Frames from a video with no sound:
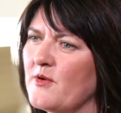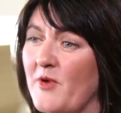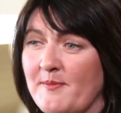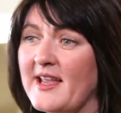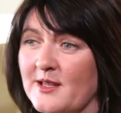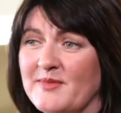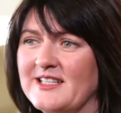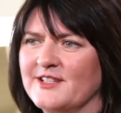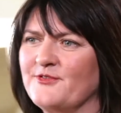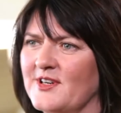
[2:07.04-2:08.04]
we make a
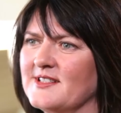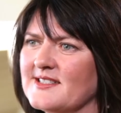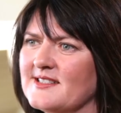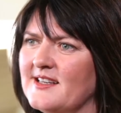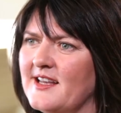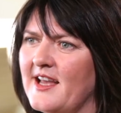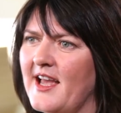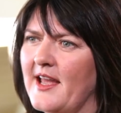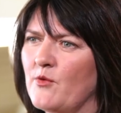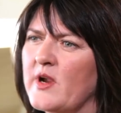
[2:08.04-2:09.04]
big difference.
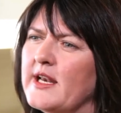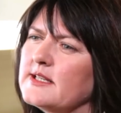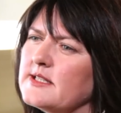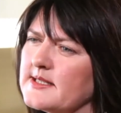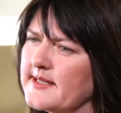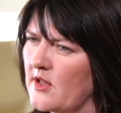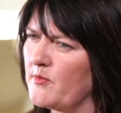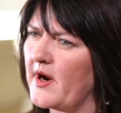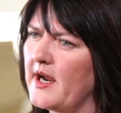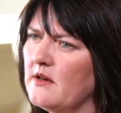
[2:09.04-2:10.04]
And we need to
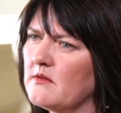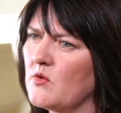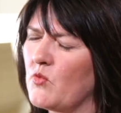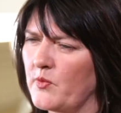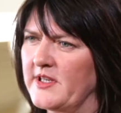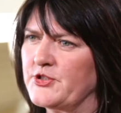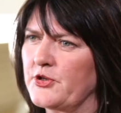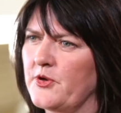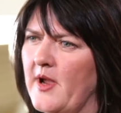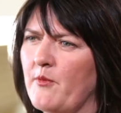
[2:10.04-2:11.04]
celebrate what we
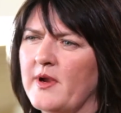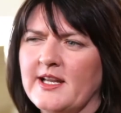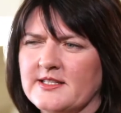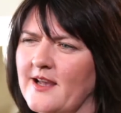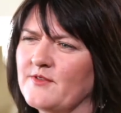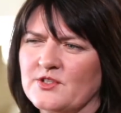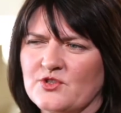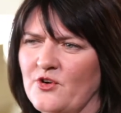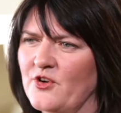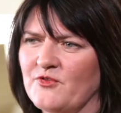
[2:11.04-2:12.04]
do and we need to have a
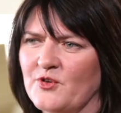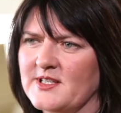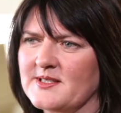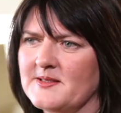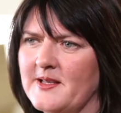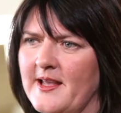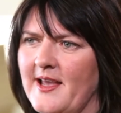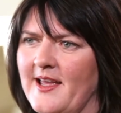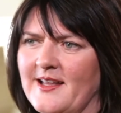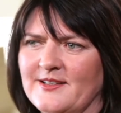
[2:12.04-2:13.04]
stronger voice.
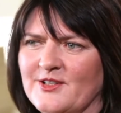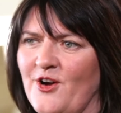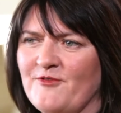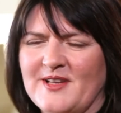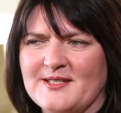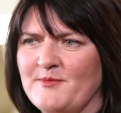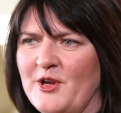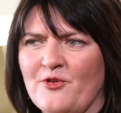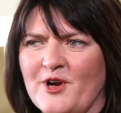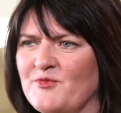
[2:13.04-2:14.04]
And I've met some
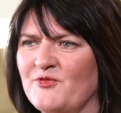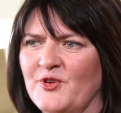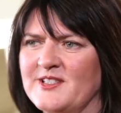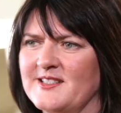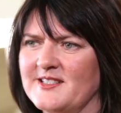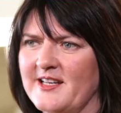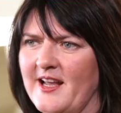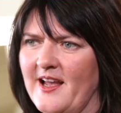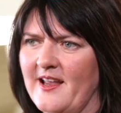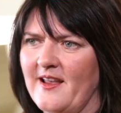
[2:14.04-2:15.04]
incredible voices
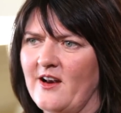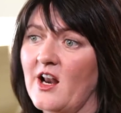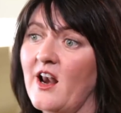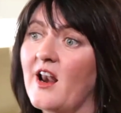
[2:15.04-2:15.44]
today, and I'd